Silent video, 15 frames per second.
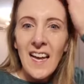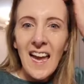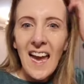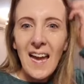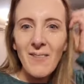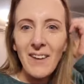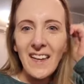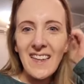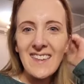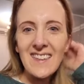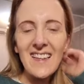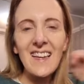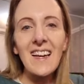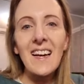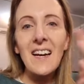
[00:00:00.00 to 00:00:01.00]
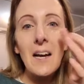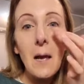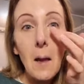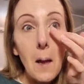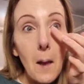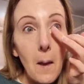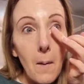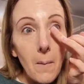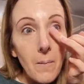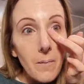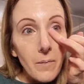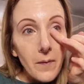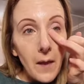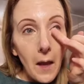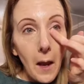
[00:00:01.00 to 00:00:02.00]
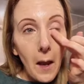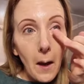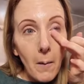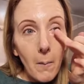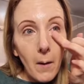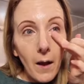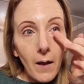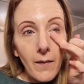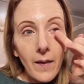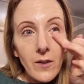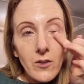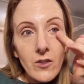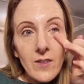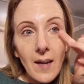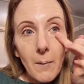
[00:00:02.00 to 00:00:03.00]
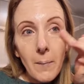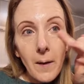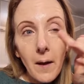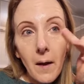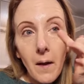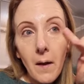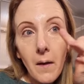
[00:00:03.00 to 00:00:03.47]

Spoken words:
Hey Melissa! And then just dab it.